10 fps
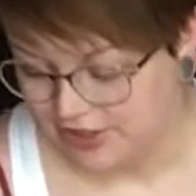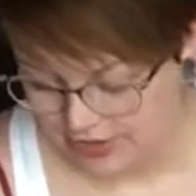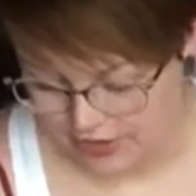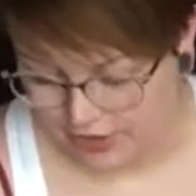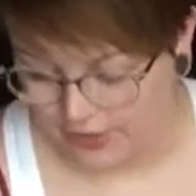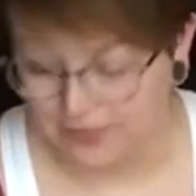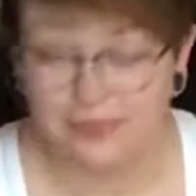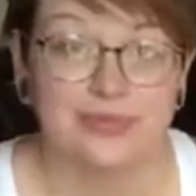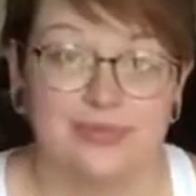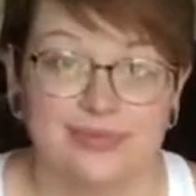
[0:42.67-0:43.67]
So,
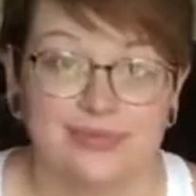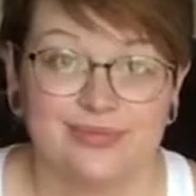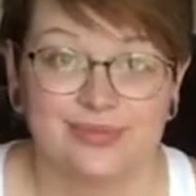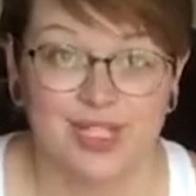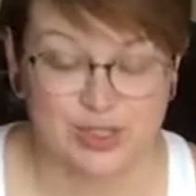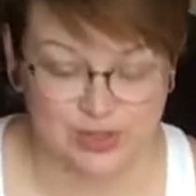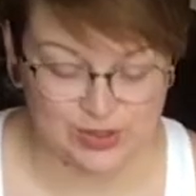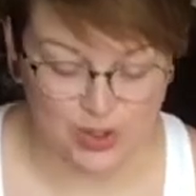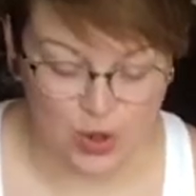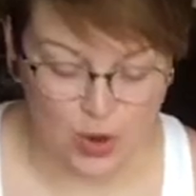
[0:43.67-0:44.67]

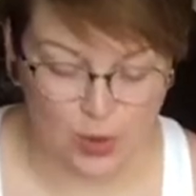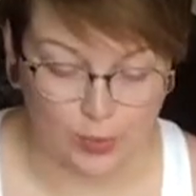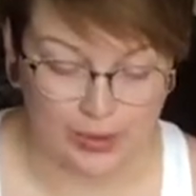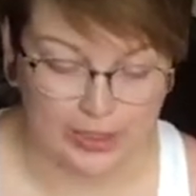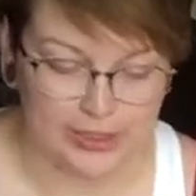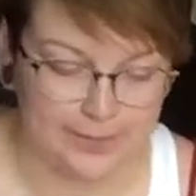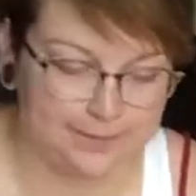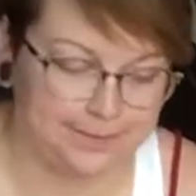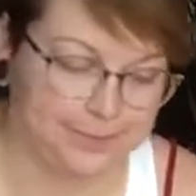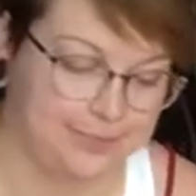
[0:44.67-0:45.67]
let's open it up.